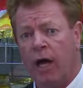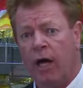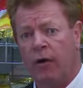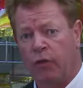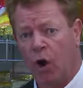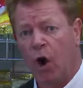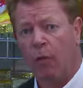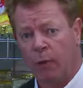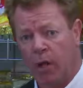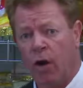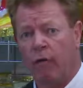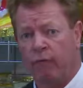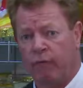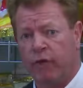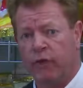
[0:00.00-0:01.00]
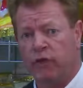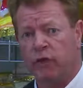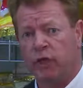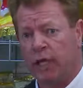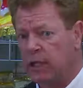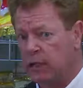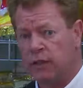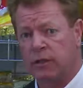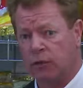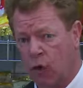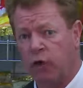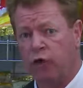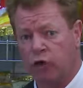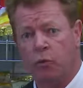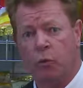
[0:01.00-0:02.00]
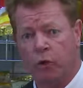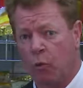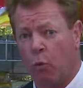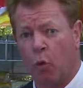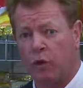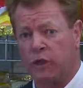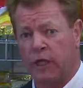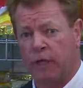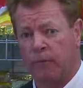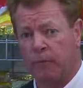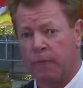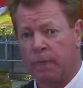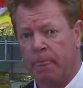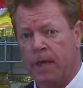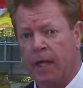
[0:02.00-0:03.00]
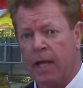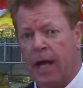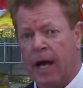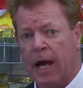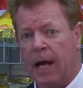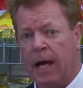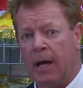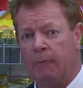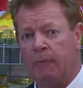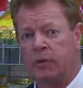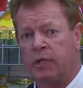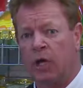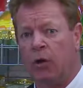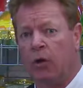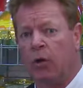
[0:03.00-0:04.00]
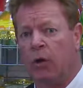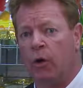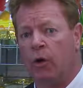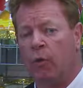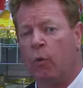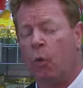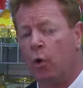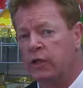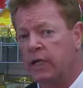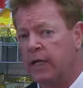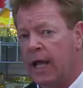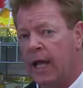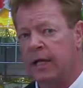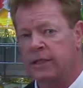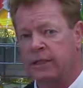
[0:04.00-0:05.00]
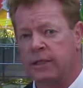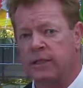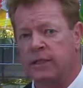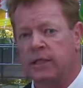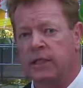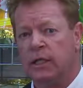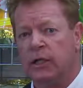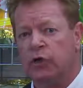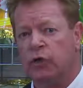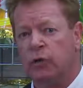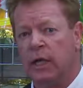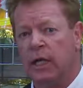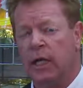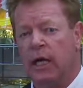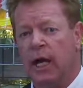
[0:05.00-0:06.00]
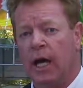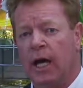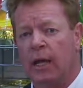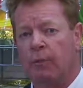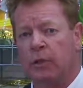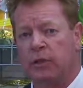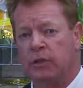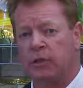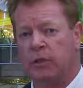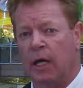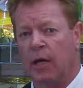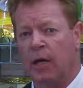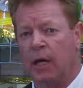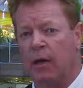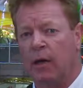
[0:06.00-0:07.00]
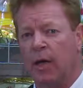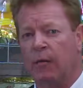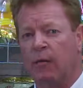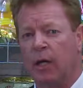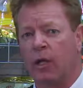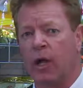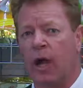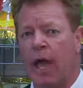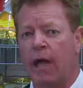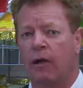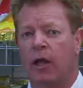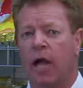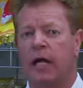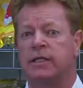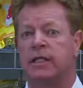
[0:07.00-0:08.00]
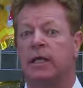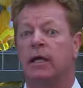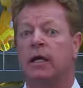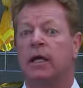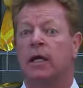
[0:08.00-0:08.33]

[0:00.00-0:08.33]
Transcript: the hobby of fish is got to do with the water. So water analysis, doing analyzing